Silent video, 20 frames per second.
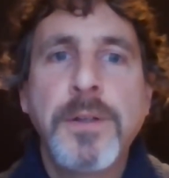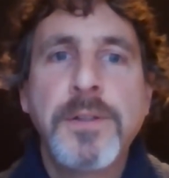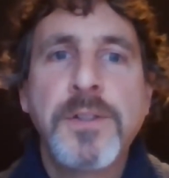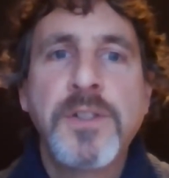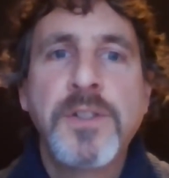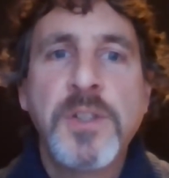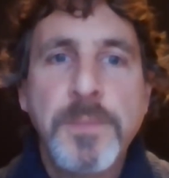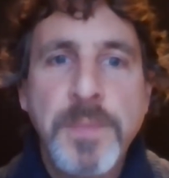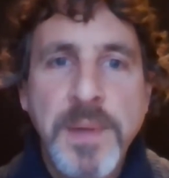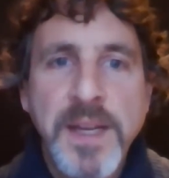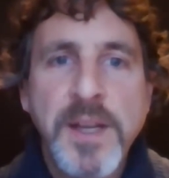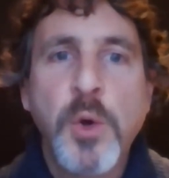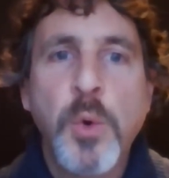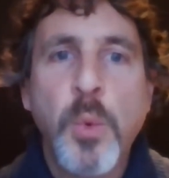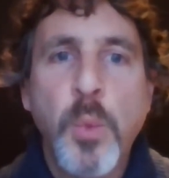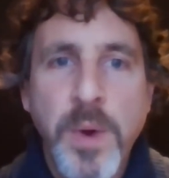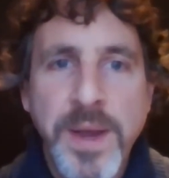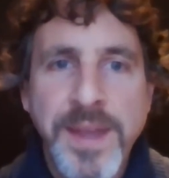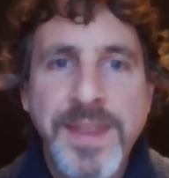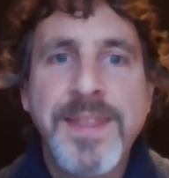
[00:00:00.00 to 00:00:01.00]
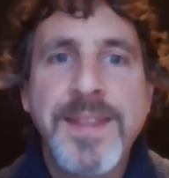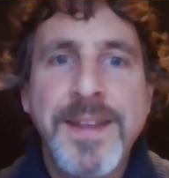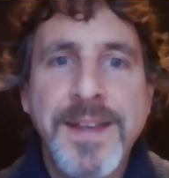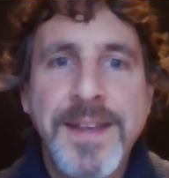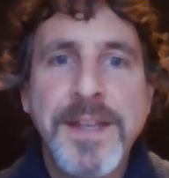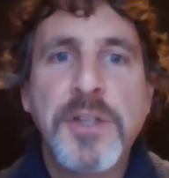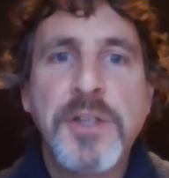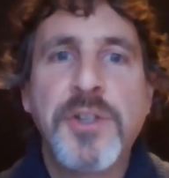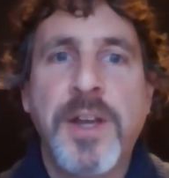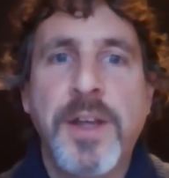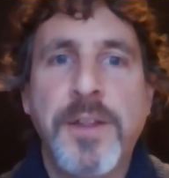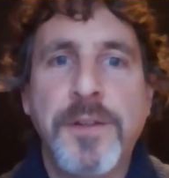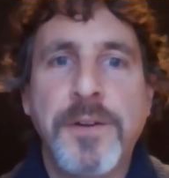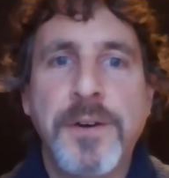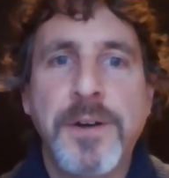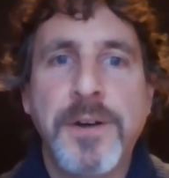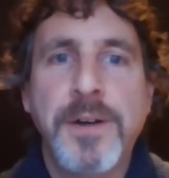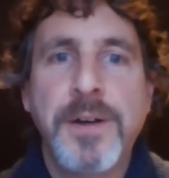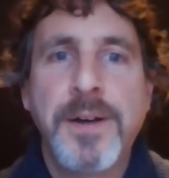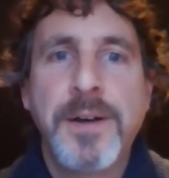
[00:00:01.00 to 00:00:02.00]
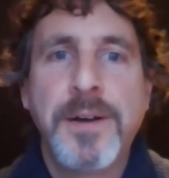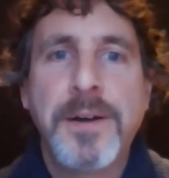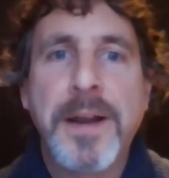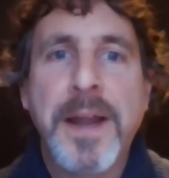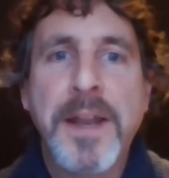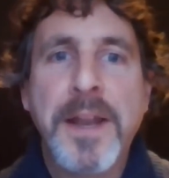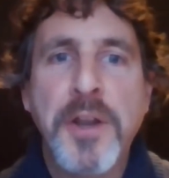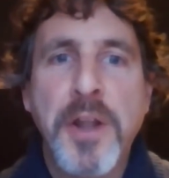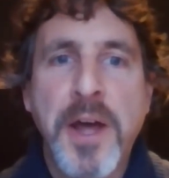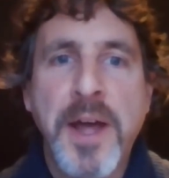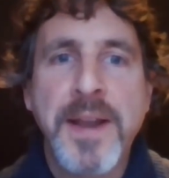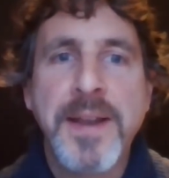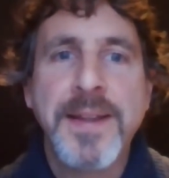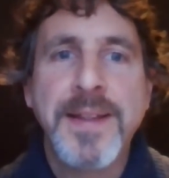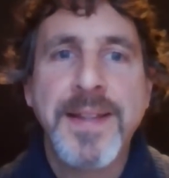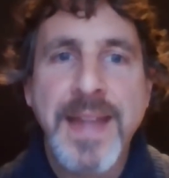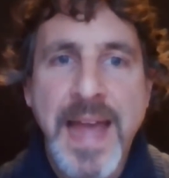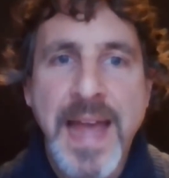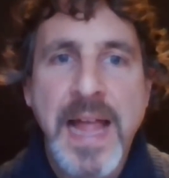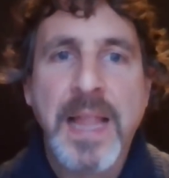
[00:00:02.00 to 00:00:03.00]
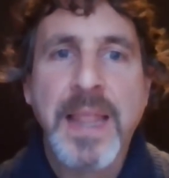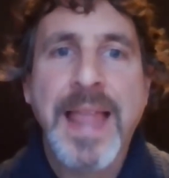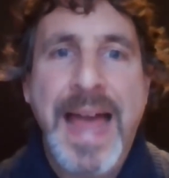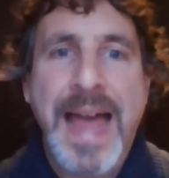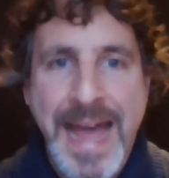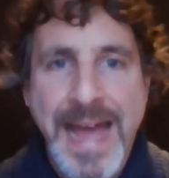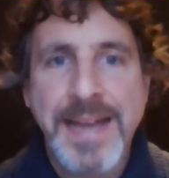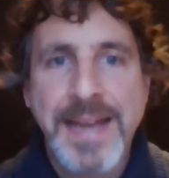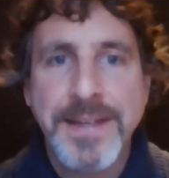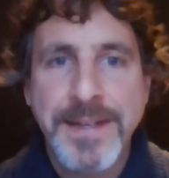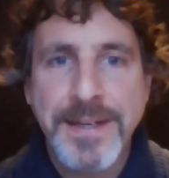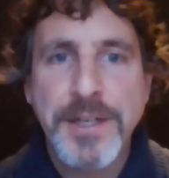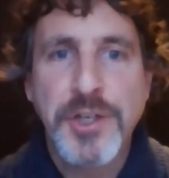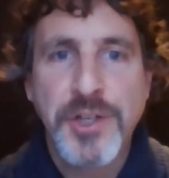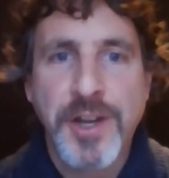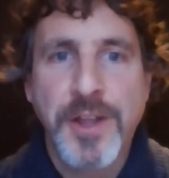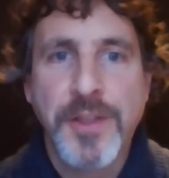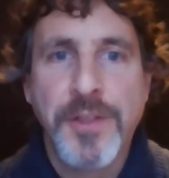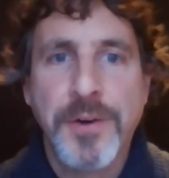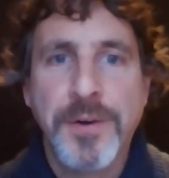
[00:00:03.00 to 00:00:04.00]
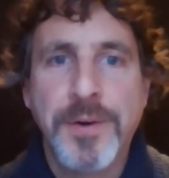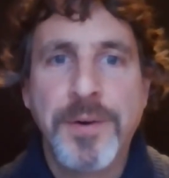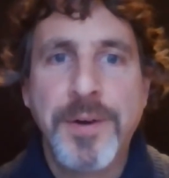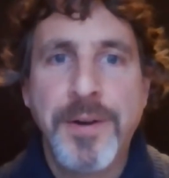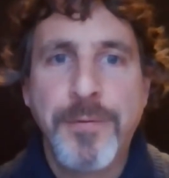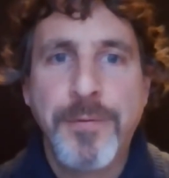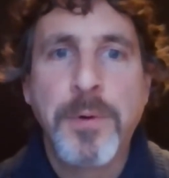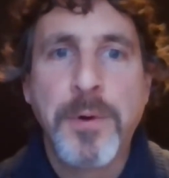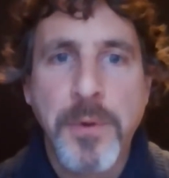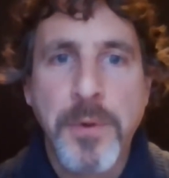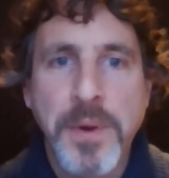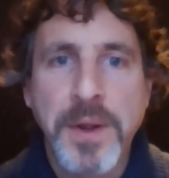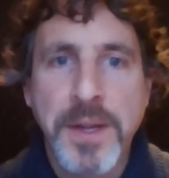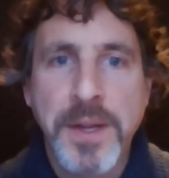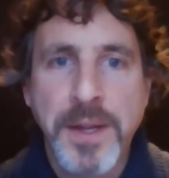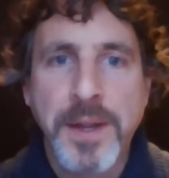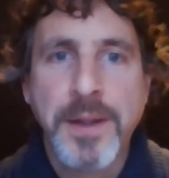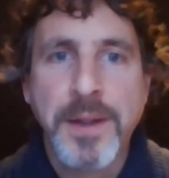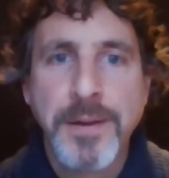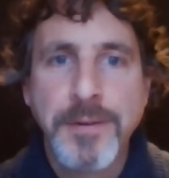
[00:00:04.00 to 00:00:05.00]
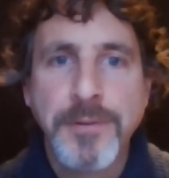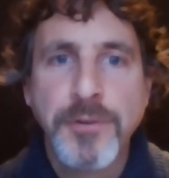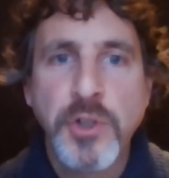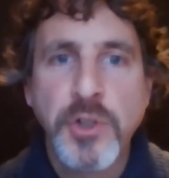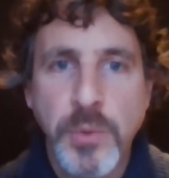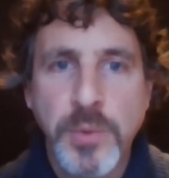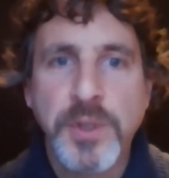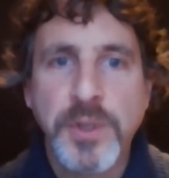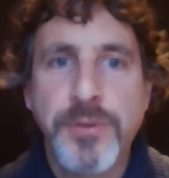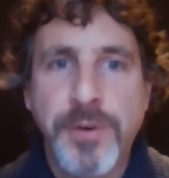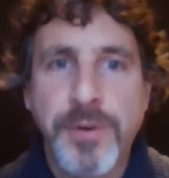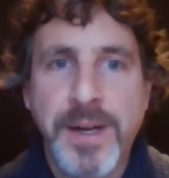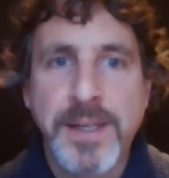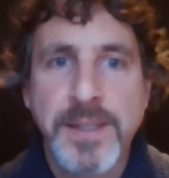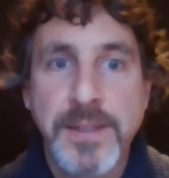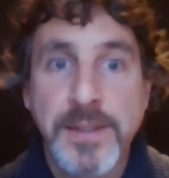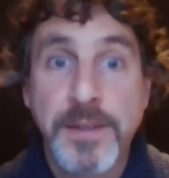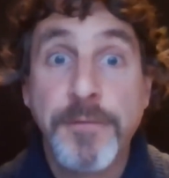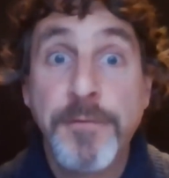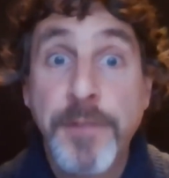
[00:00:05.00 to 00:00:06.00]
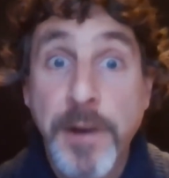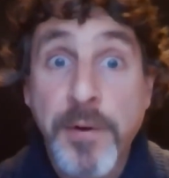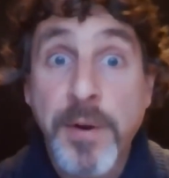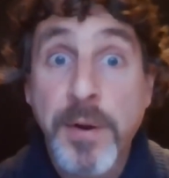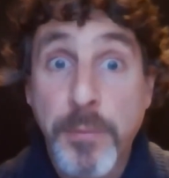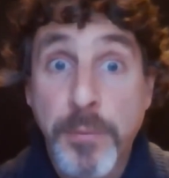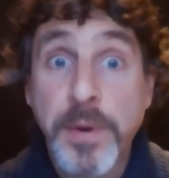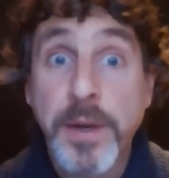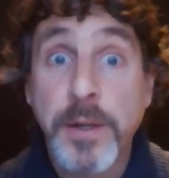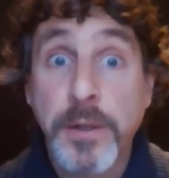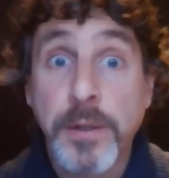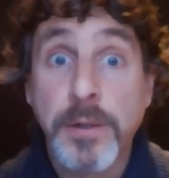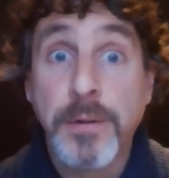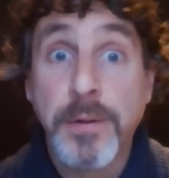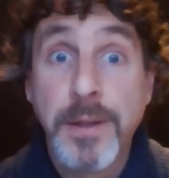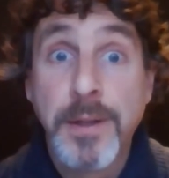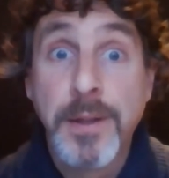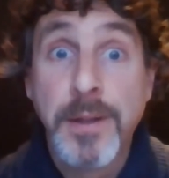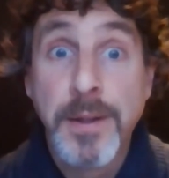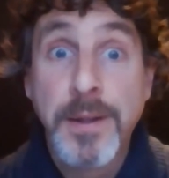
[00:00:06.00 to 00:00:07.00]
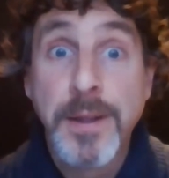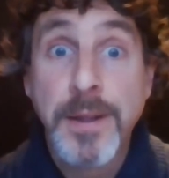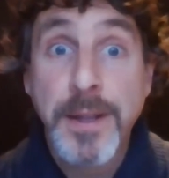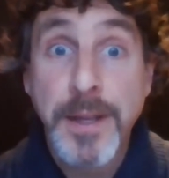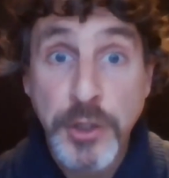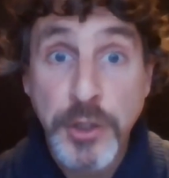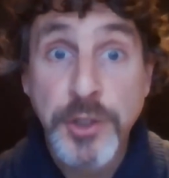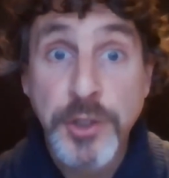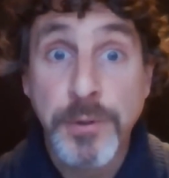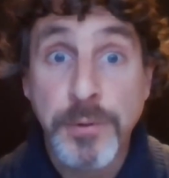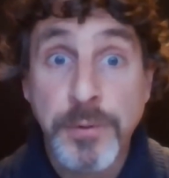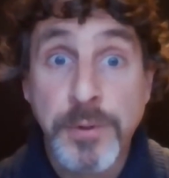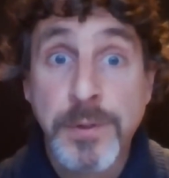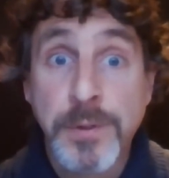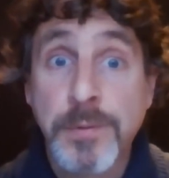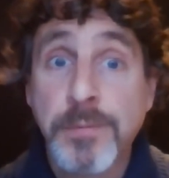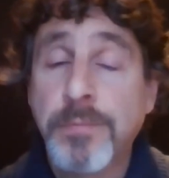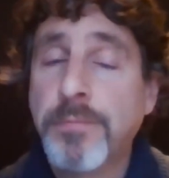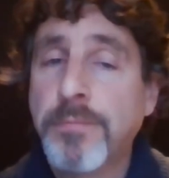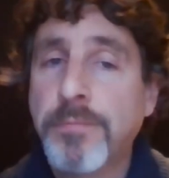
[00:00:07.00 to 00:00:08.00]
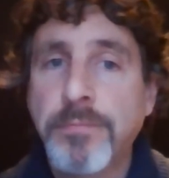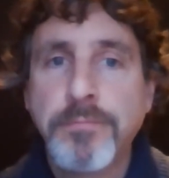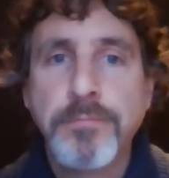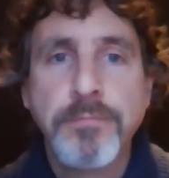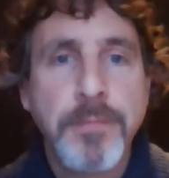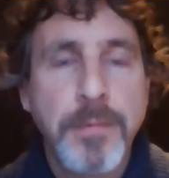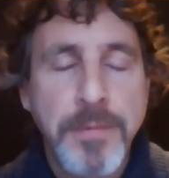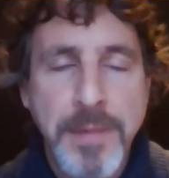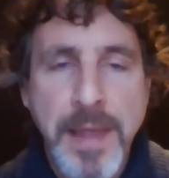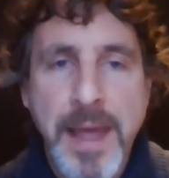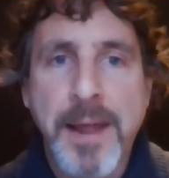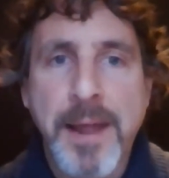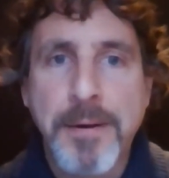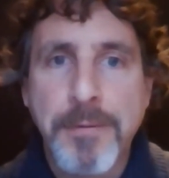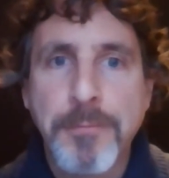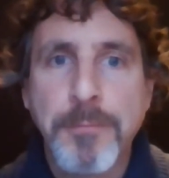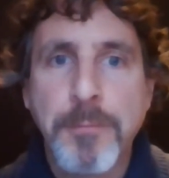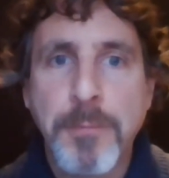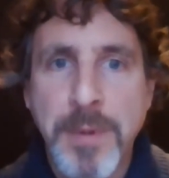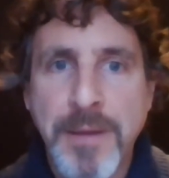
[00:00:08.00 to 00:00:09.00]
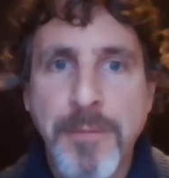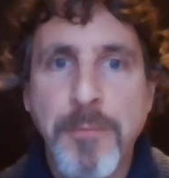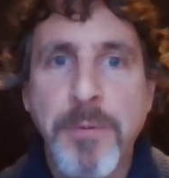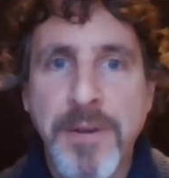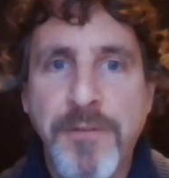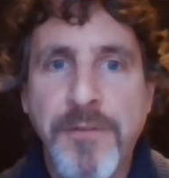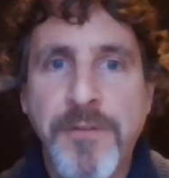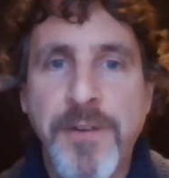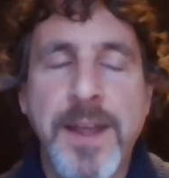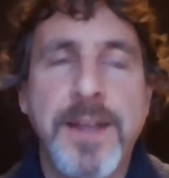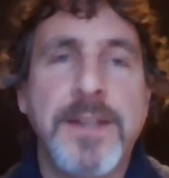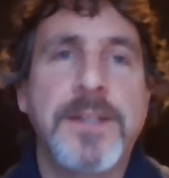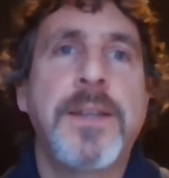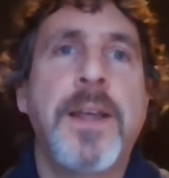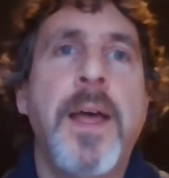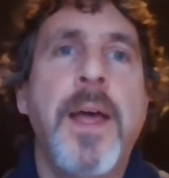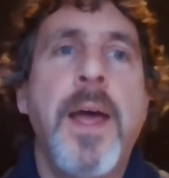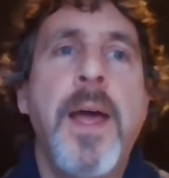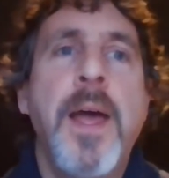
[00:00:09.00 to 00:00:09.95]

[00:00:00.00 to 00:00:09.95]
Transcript: speak with each other and not yell at each other if we're going to address the very real issues that we face.